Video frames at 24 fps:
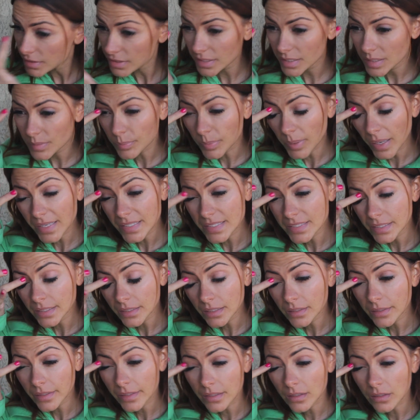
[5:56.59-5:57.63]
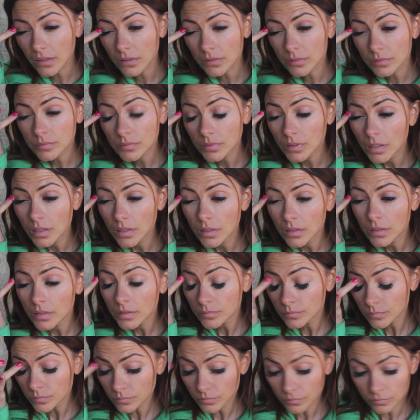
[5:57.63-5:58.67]
Just pressing a little,
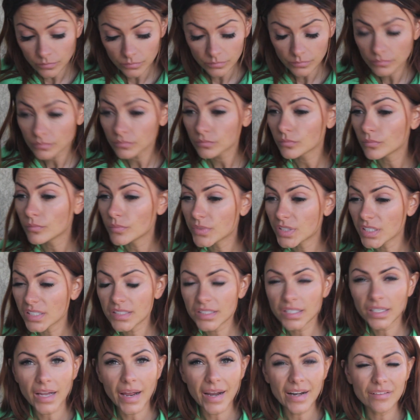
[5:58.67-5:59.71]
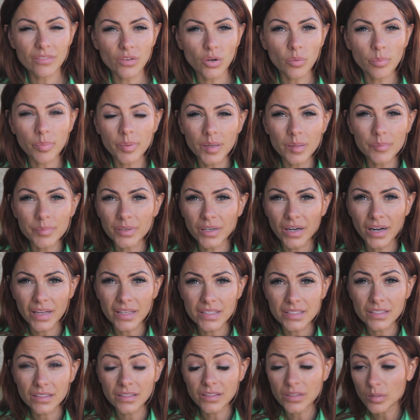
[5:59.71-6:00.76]
just to kind of open up your
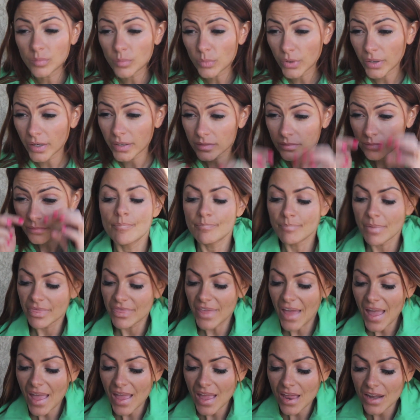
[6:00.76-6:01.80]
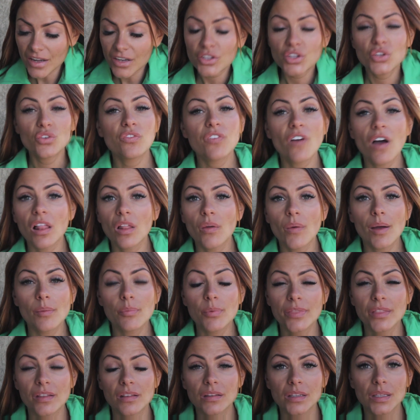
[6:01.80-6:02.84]
eyes a little more. But then you follow up
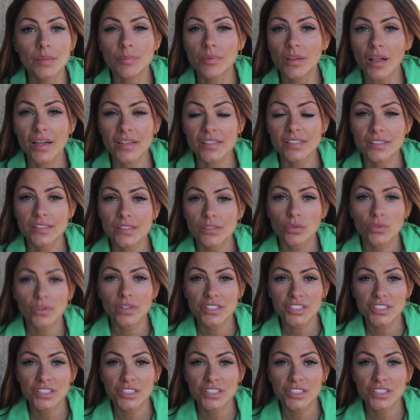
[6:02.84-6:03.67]
with a lip gloss or a